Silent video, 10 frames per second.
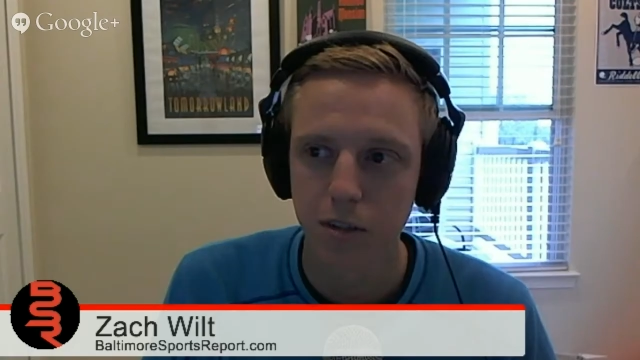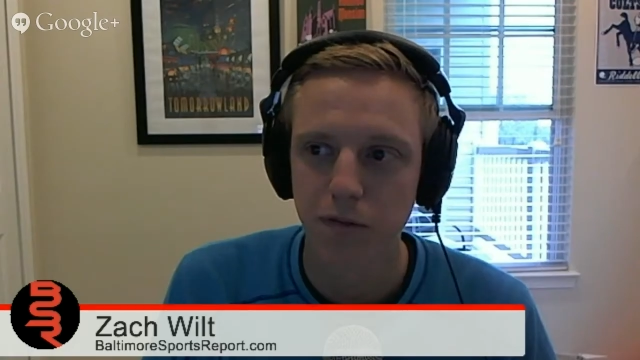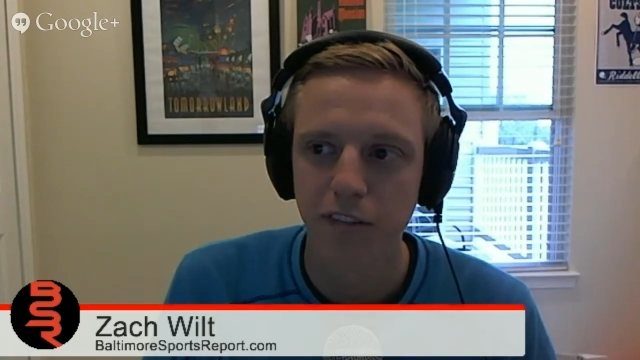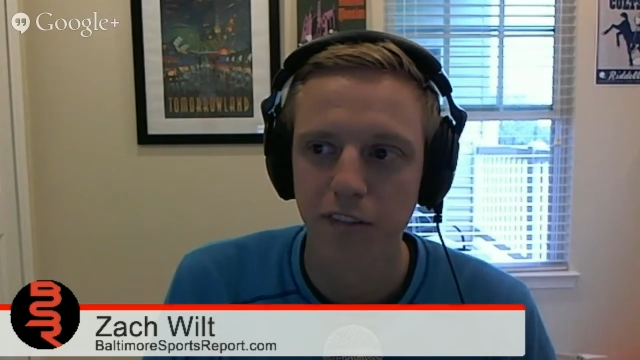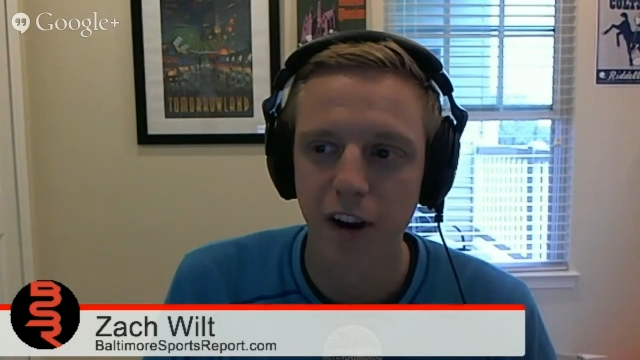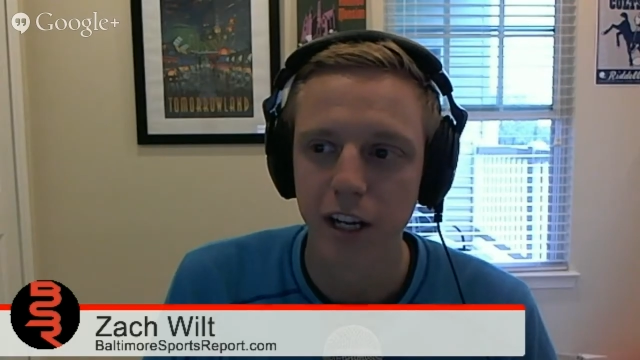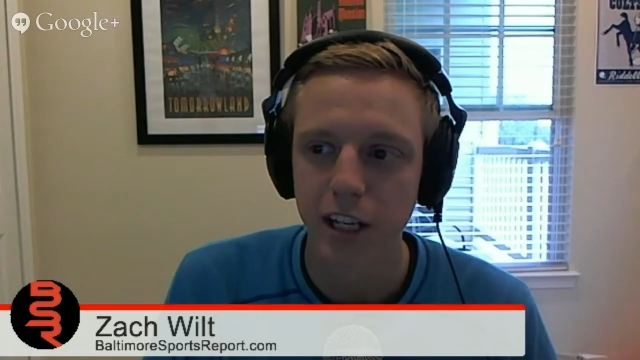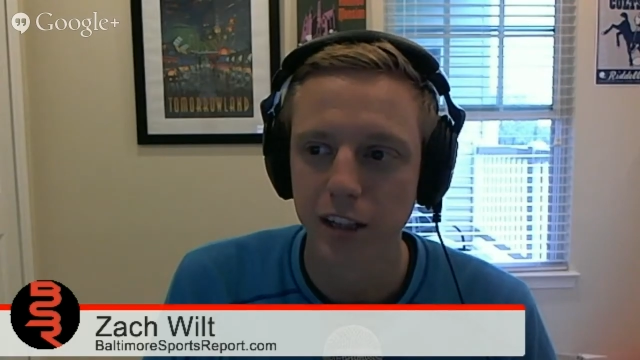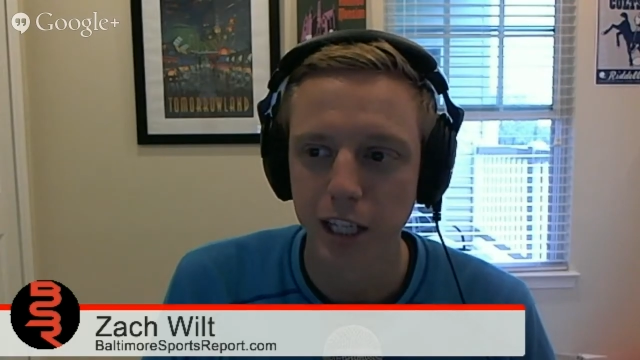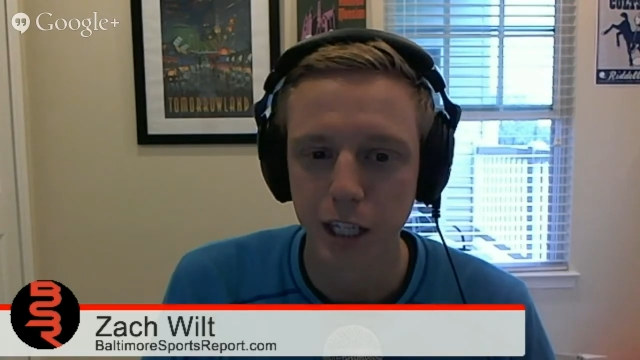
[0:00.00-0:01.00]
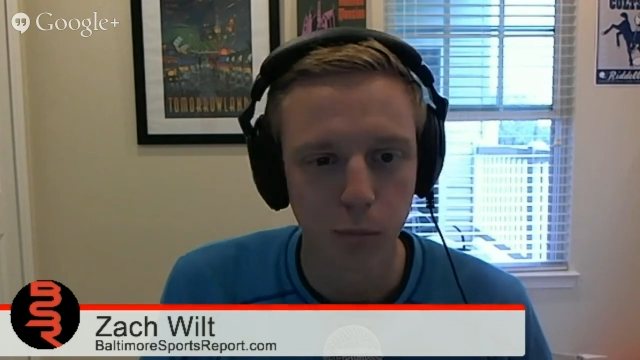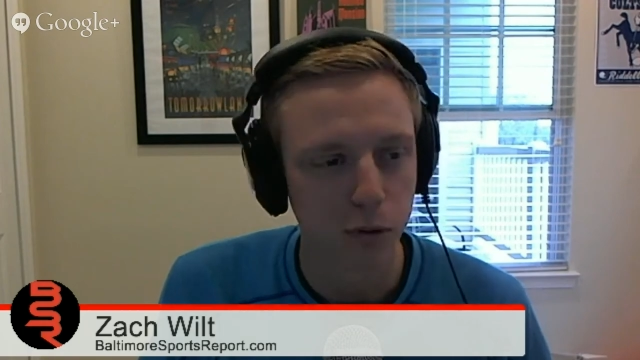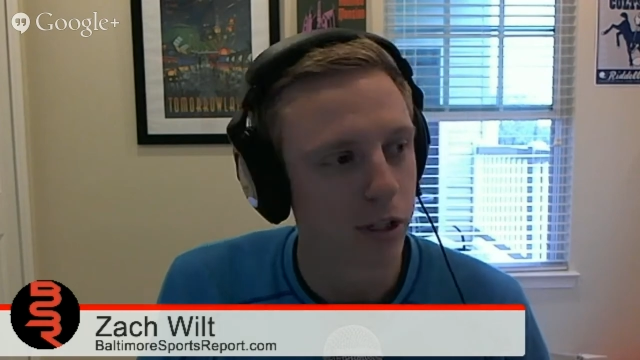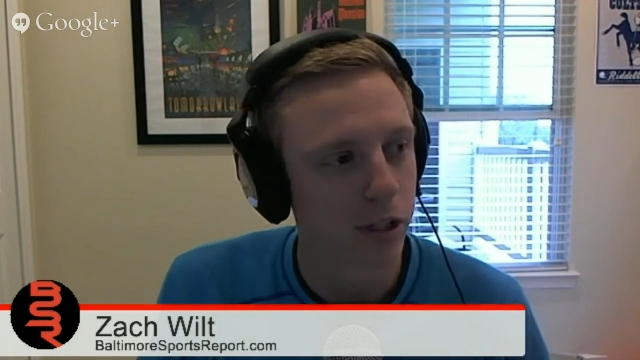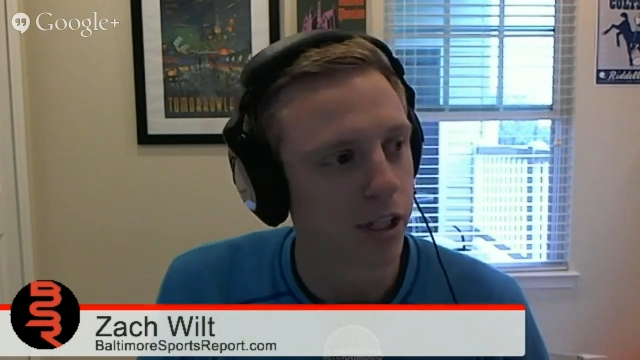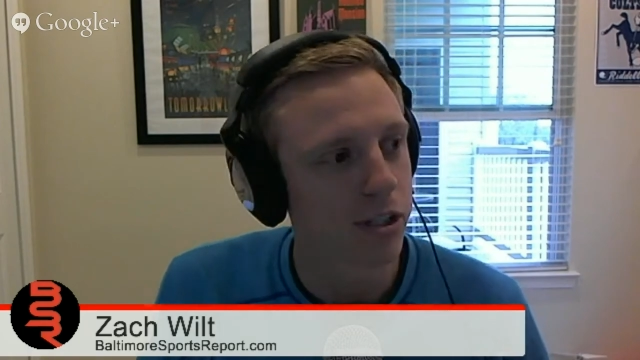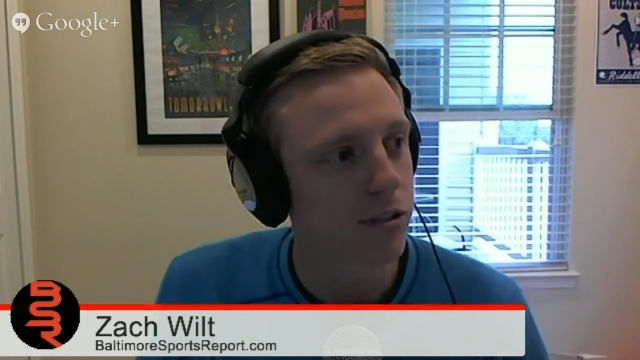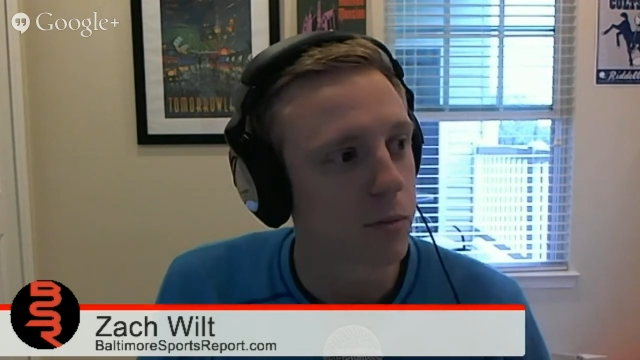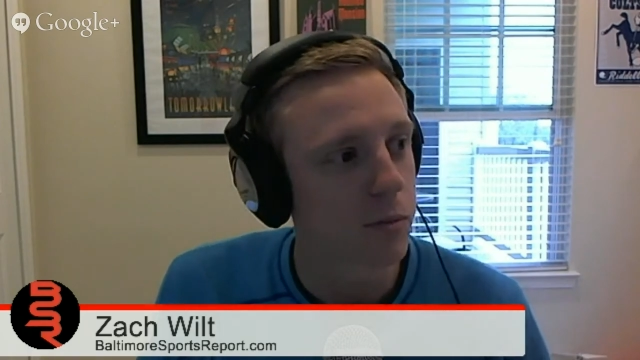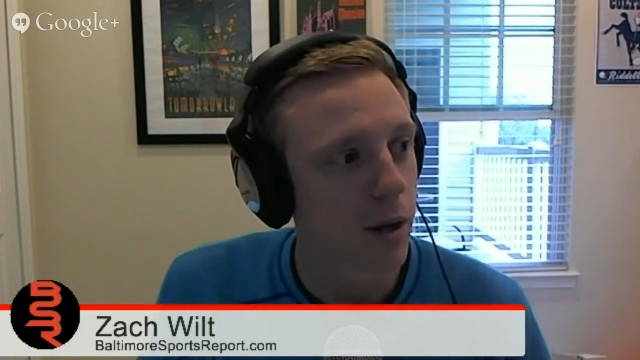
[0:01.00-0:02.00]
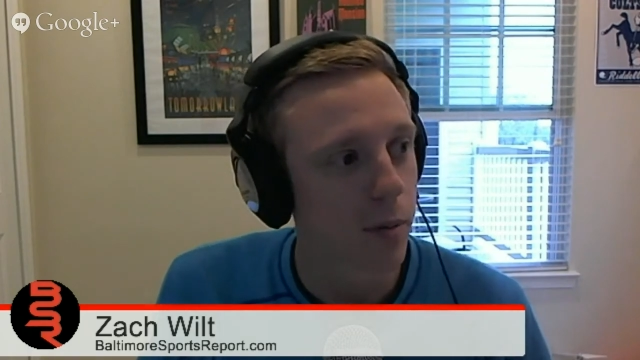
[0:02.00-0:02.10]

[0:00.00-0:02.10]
very elite predictions from Jeb.